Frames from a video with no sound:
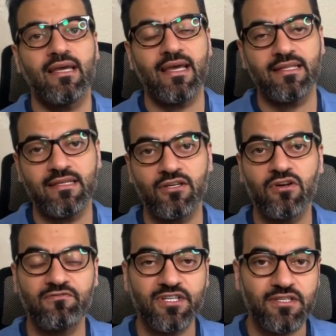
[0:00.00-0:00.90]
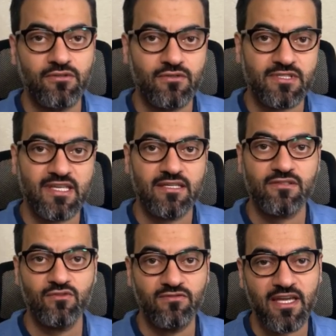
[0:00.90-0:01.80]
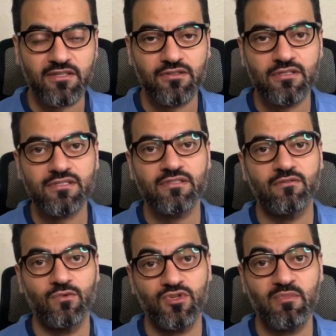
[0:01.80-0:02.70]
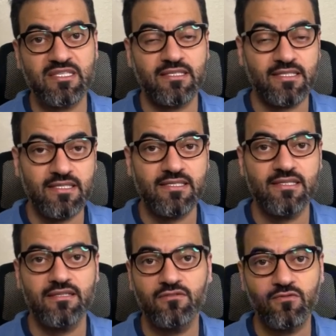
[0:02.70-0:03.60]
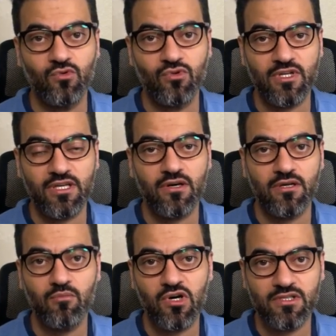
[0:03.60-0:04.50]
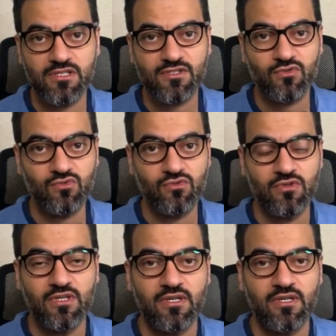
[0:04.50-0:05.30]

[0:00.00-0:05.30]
and then converting those text to vectors, which makes it easier for AI models to